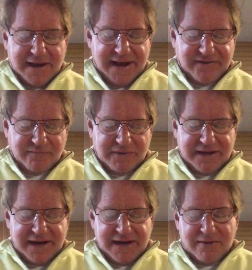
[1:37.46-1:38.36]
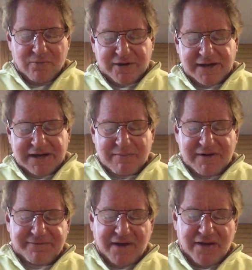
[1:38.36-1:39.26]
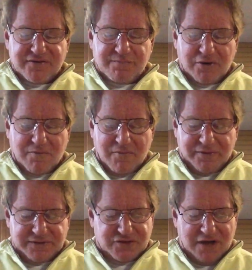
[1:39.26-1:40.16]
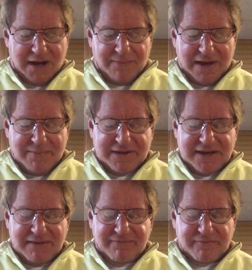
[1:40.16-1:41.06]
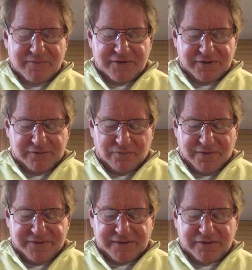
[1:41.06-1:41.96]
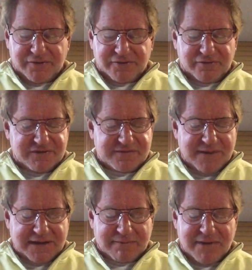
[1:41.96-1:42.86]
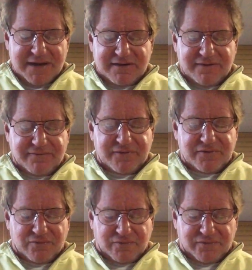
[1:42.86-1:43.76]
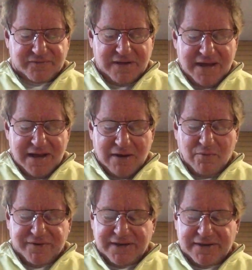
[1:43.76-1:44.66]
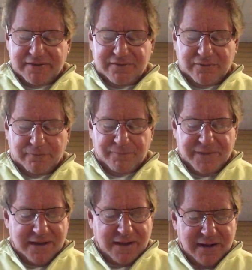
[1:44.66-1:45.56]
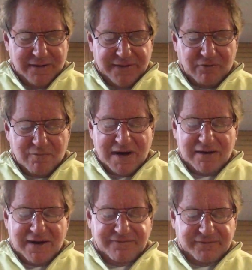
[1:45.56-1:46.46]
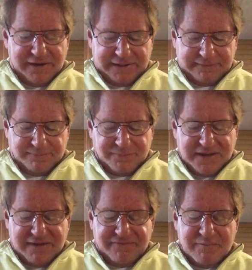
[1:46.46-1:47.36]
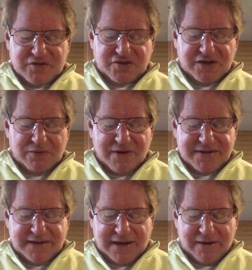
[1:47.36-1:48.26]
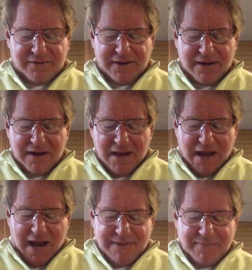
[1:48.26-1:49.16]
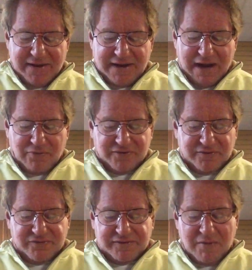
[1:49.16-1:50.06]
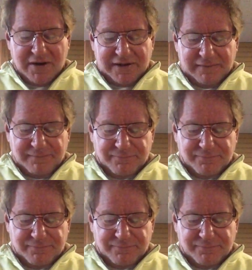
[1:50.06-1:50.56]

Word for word: As a mechanic working in my father's blow molding shop, I became familiar with and learned to respect many different tools and what they could do. They were my lifeline. If a machine went down, I meant I was losing money.